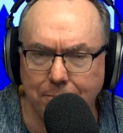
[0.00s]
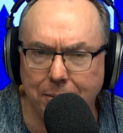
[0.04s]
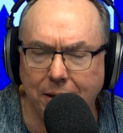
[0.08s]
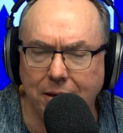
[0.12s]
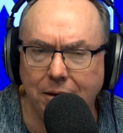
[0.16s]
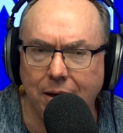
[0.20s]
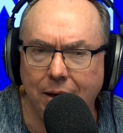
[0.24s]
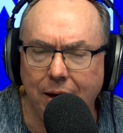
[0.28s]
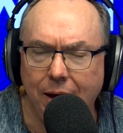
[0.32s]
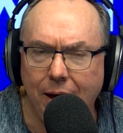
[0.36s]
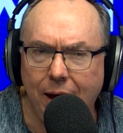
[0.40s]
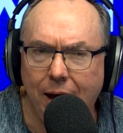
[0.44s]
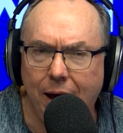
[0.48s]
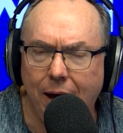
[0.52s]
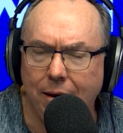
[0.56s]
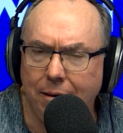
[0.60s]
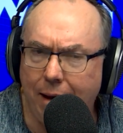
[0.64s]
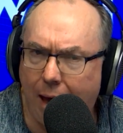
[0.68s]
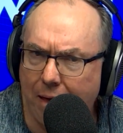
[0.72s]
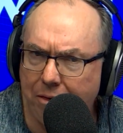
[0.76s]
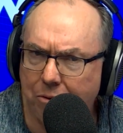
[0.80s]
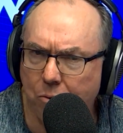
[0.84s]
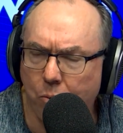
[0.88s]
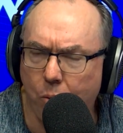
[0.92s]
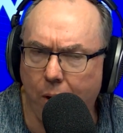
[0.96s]
But
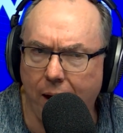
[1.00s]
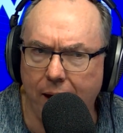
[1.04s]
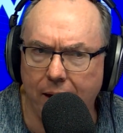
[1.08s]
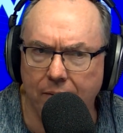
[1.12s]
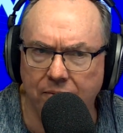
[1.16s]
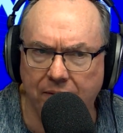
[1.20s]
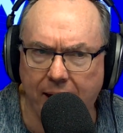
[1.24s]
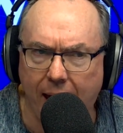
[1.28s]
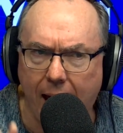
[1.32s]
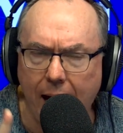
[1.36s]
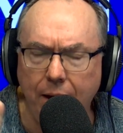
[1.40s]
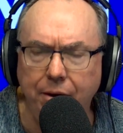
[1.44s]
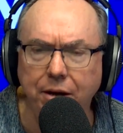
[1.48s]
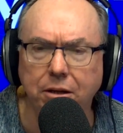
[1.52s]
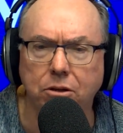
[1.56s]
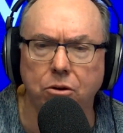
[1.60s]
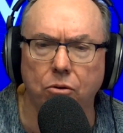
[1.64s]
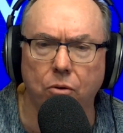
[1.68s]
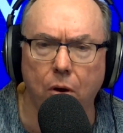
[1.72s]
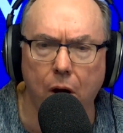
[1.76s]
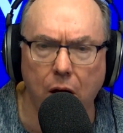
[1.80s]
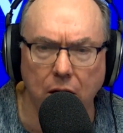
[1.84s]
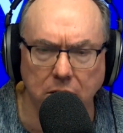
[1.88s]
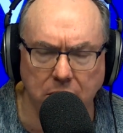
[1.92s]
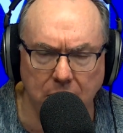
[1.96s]
another way of
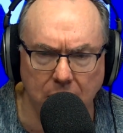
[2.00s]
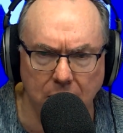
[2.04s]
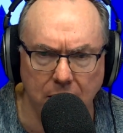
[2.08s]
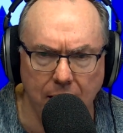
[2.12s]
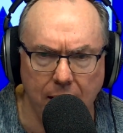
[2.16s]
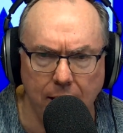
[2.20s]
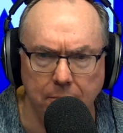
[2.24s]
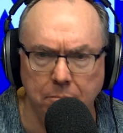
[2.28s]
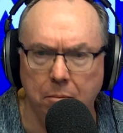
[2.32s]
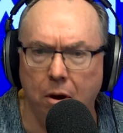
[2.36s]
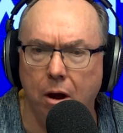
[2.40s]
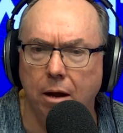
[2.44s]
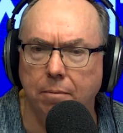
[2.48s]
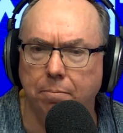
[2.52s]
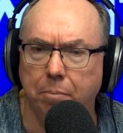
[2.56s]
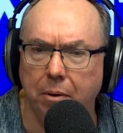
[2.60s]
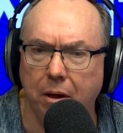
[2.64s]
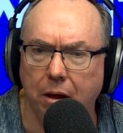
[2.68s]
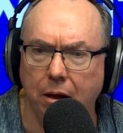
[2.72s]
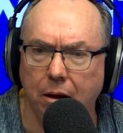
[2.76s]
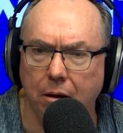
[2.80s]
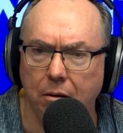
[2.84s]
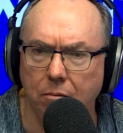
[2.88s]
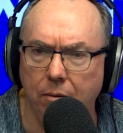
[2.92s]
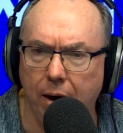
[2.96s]
characterising that might
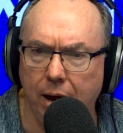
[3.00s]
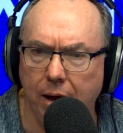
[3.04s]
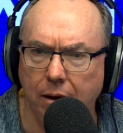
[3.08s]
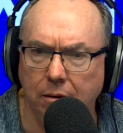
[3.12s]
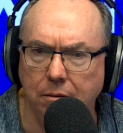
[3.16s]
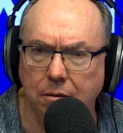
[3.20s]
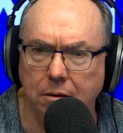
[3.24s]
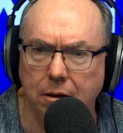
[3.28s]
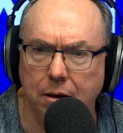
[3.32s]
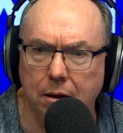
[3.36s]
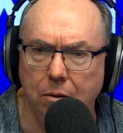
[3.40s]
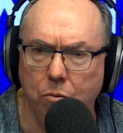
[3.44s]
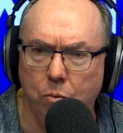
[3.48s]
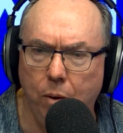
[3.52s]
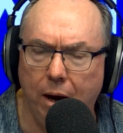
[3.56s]
be around uh,